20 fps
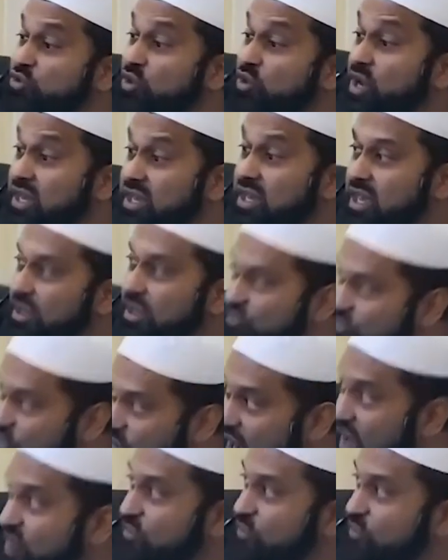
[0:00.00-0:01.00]
be drinking
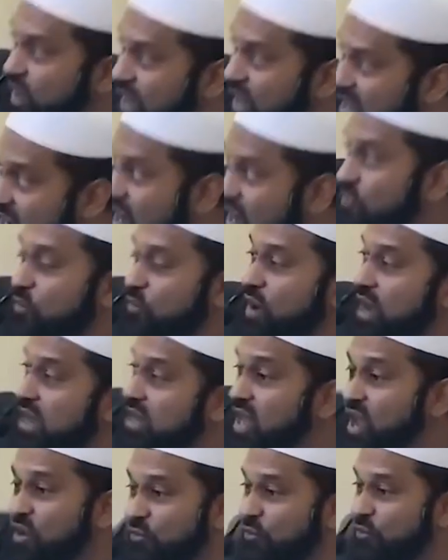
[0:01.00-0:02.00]
forever and ever
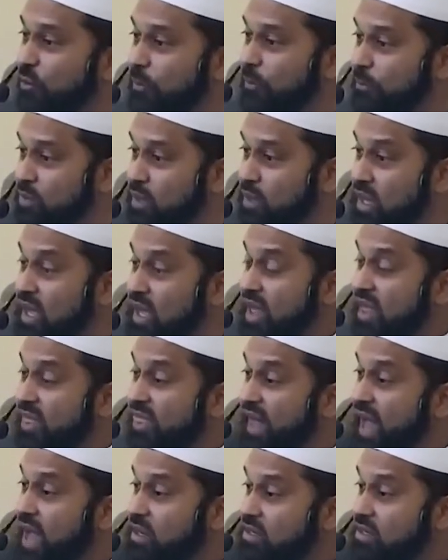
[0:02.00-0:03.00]
and ever?
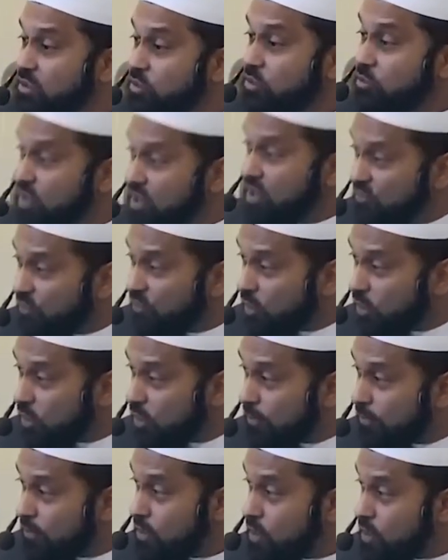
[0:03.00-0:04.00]
That
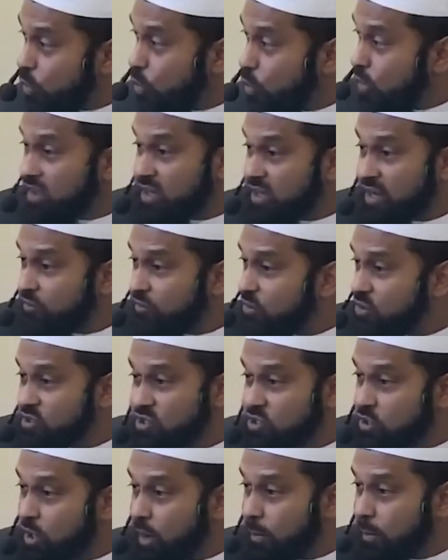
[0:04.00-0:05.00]
river will never
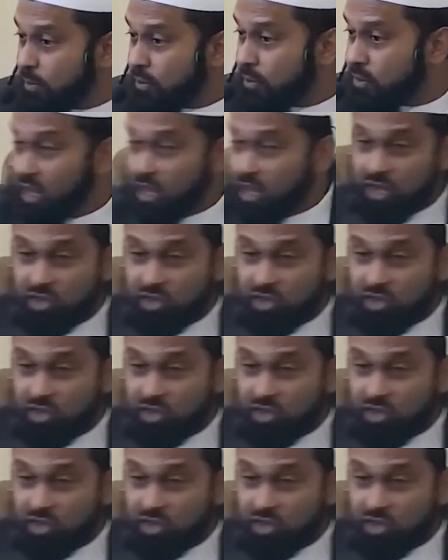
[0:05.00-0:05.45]
stop.